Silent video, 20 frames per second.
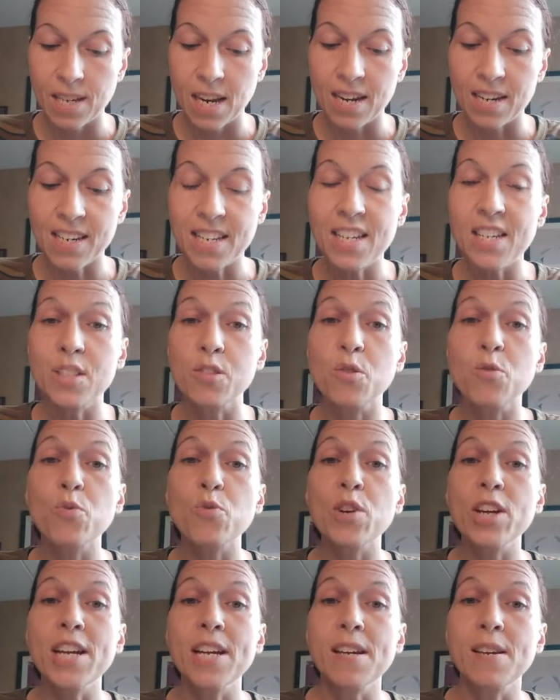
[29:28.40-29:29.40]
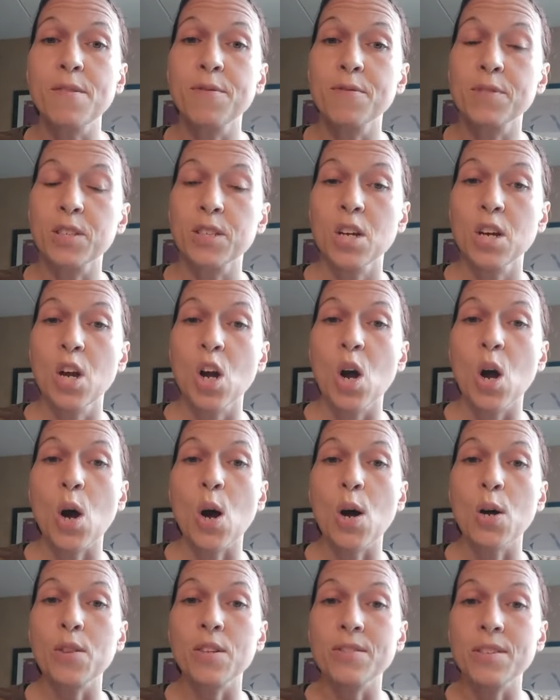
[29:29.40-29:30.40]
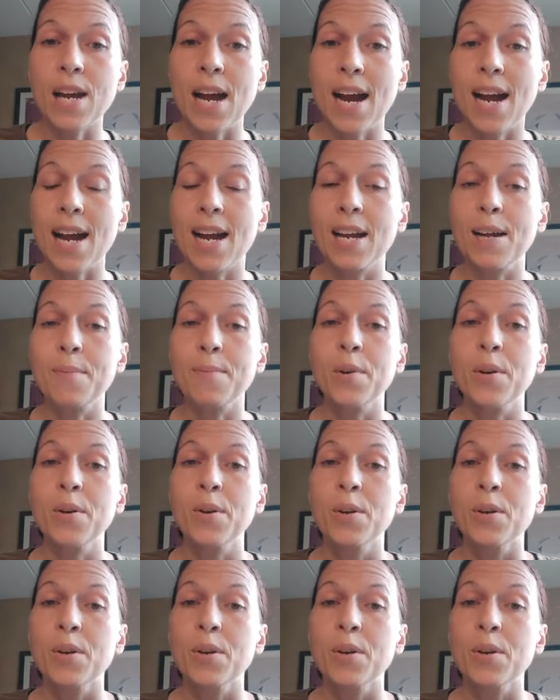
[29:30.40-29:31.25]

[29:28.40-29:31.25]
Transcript: And he is grieved all the time